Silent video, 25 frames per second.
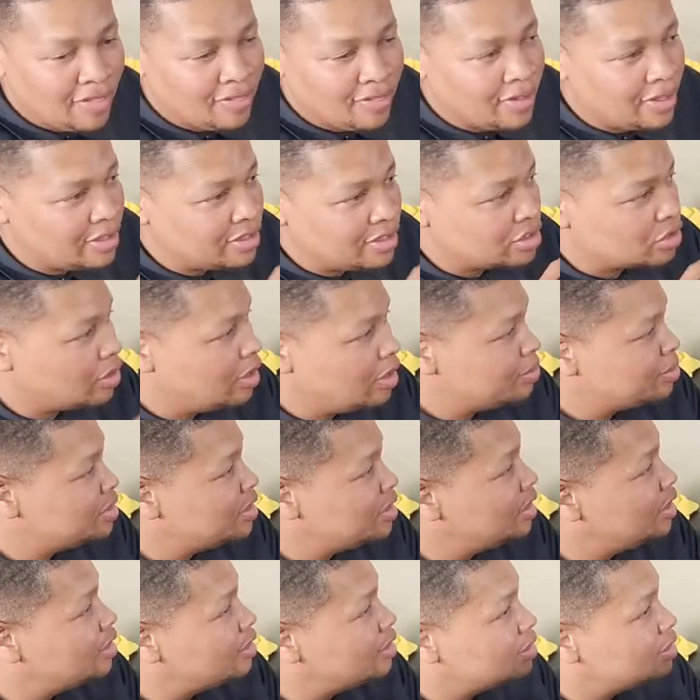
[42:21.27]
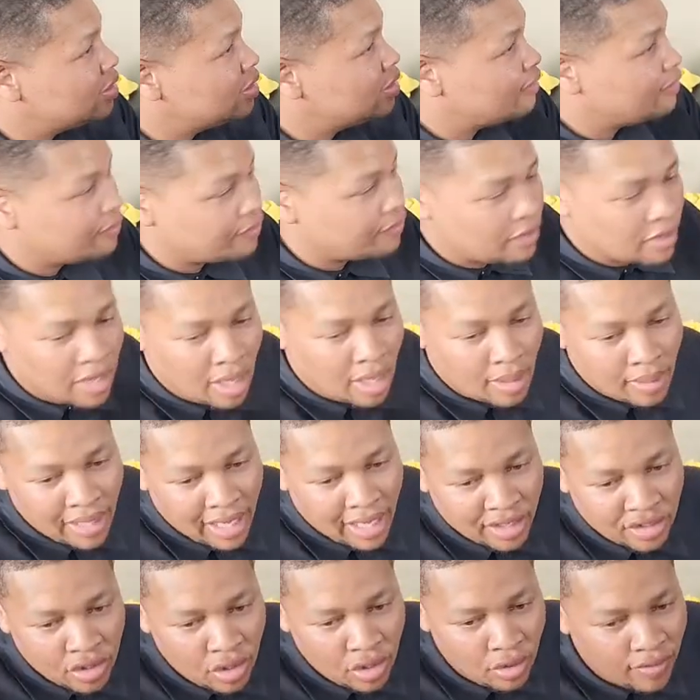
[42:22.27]
the description of
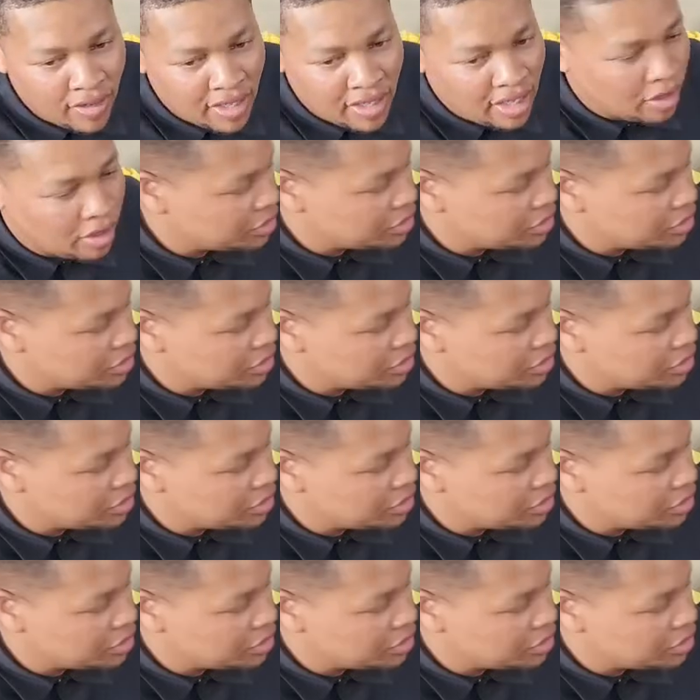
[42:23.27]
like 2 videos